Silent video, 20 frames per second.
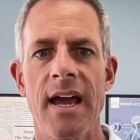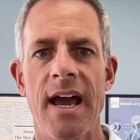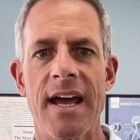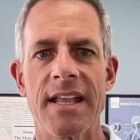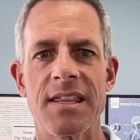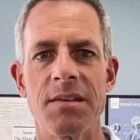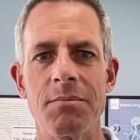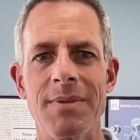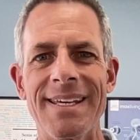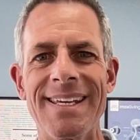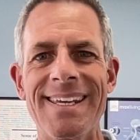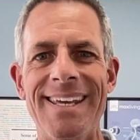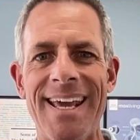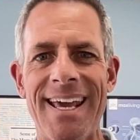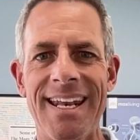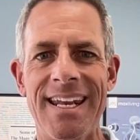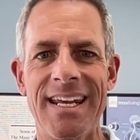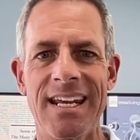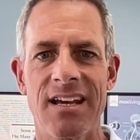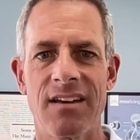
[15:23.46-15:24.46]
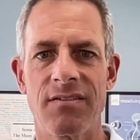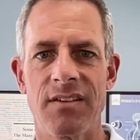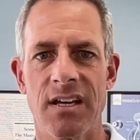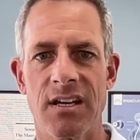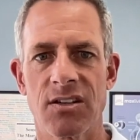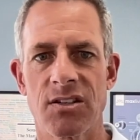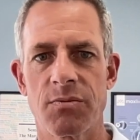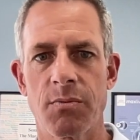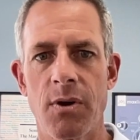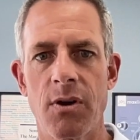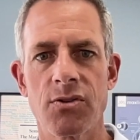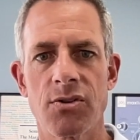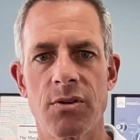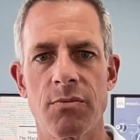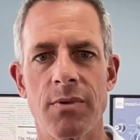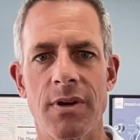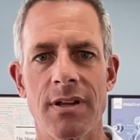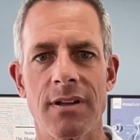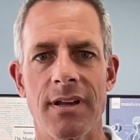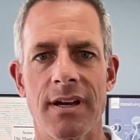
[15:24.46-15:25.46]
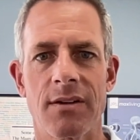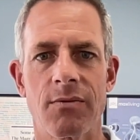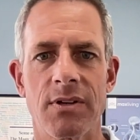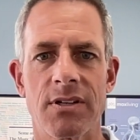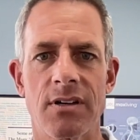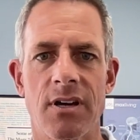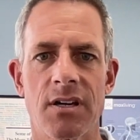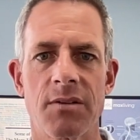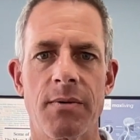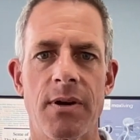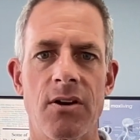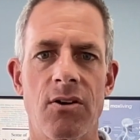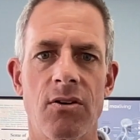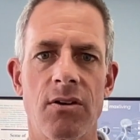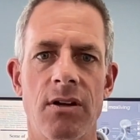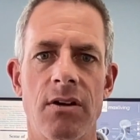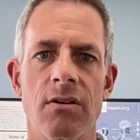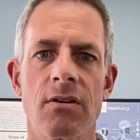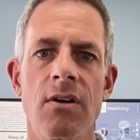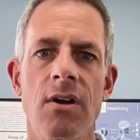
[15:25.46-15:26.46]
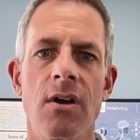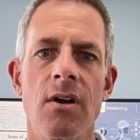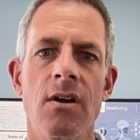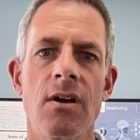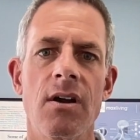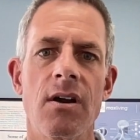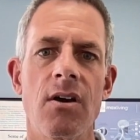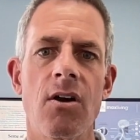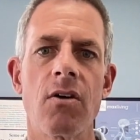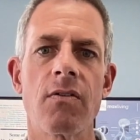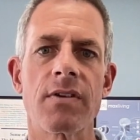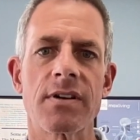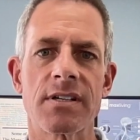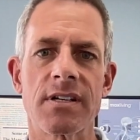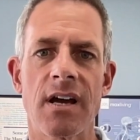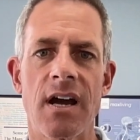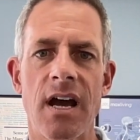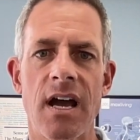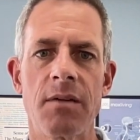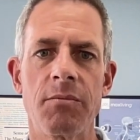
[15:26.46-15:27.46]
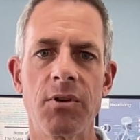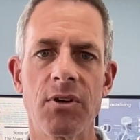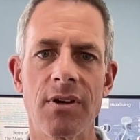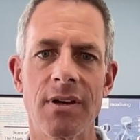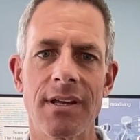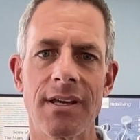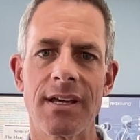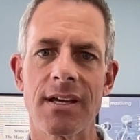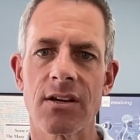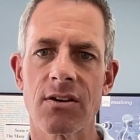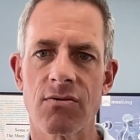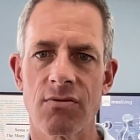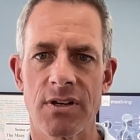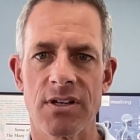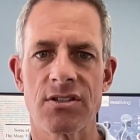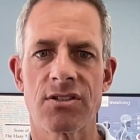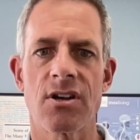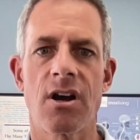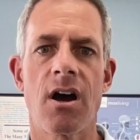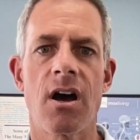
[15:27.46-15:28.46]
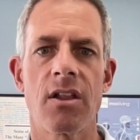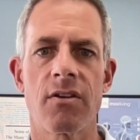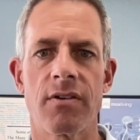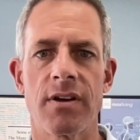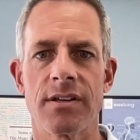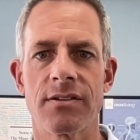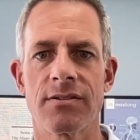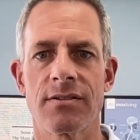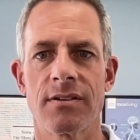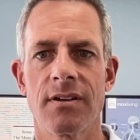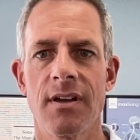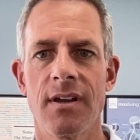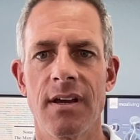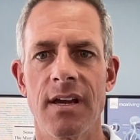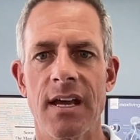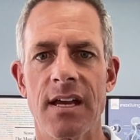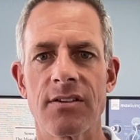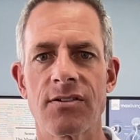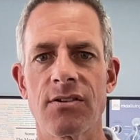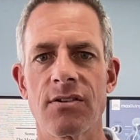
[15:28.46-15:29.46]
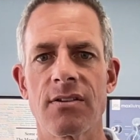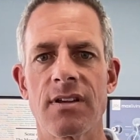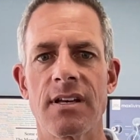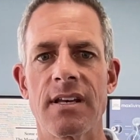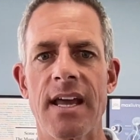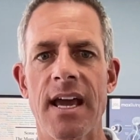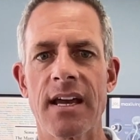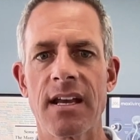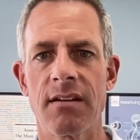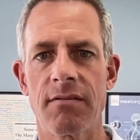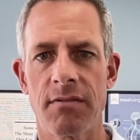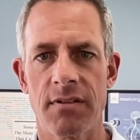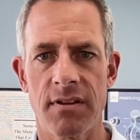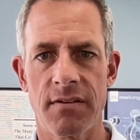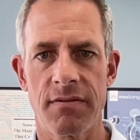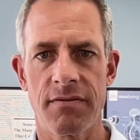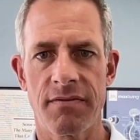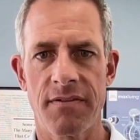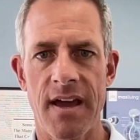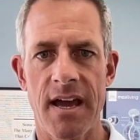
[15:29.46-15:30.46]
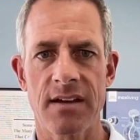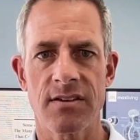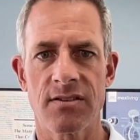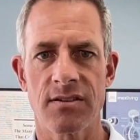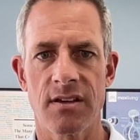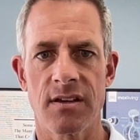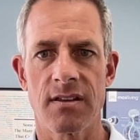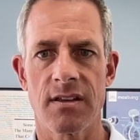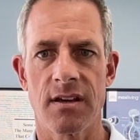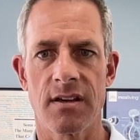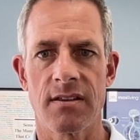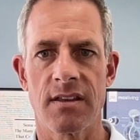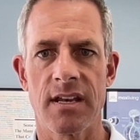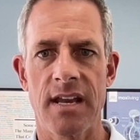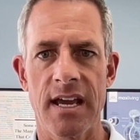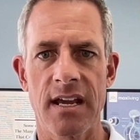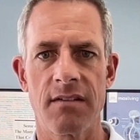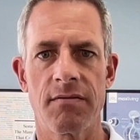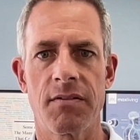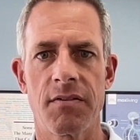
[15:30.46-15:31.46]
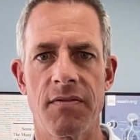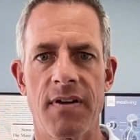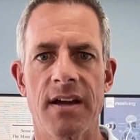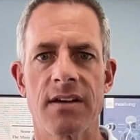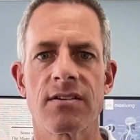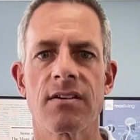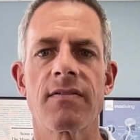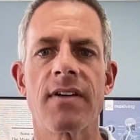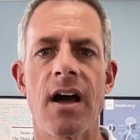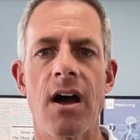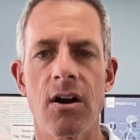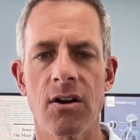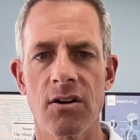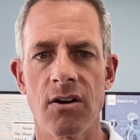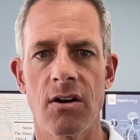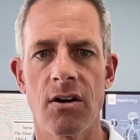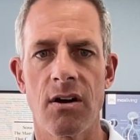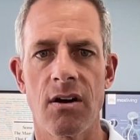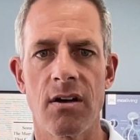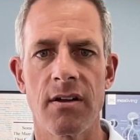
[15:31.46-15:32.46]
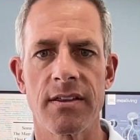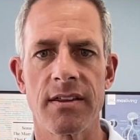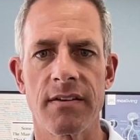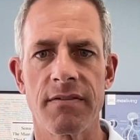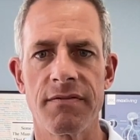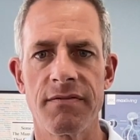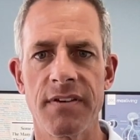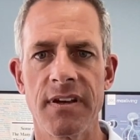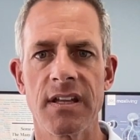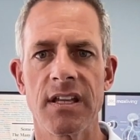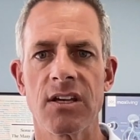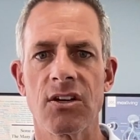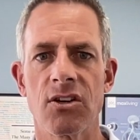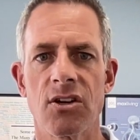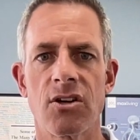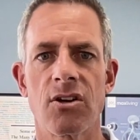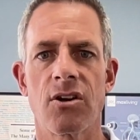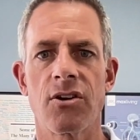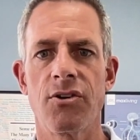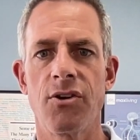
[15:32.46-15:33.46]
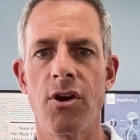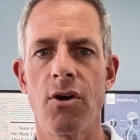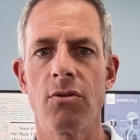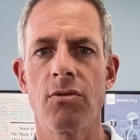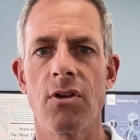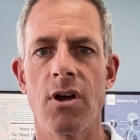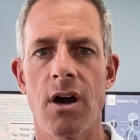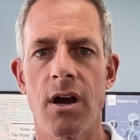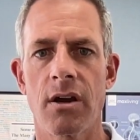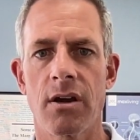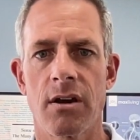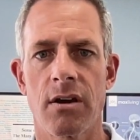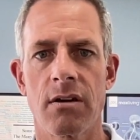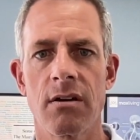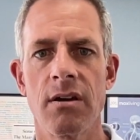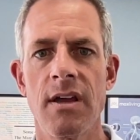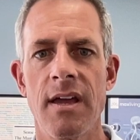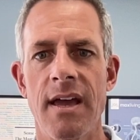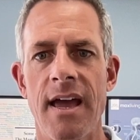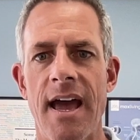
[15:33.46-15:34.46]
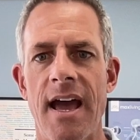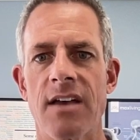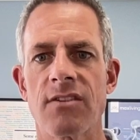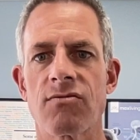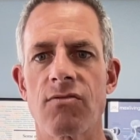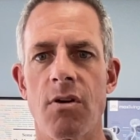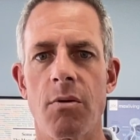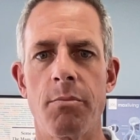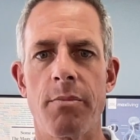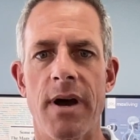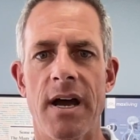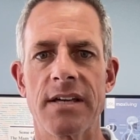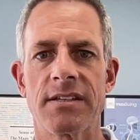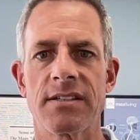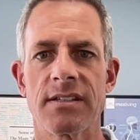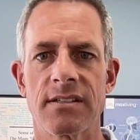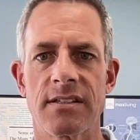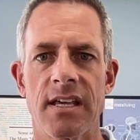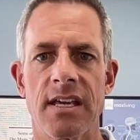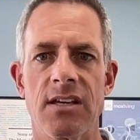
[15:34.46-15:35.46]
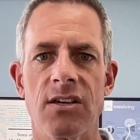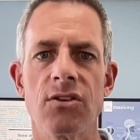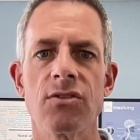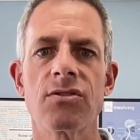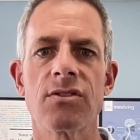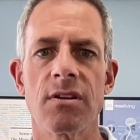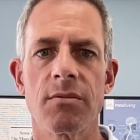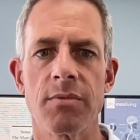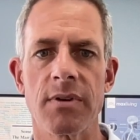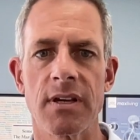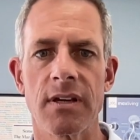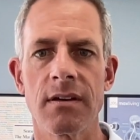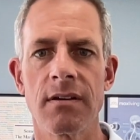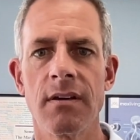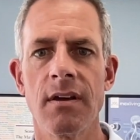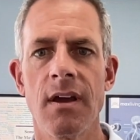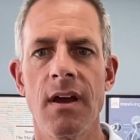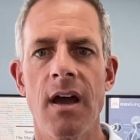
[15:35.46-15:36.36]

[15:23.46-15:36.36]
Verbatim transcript: at the beginning of the exposure. But like we talked about earlier, over time you get increased tolerance, and so the negative of the effects, the, the negative effects of alcohol and the feeling good are no longer as robust as they used to be.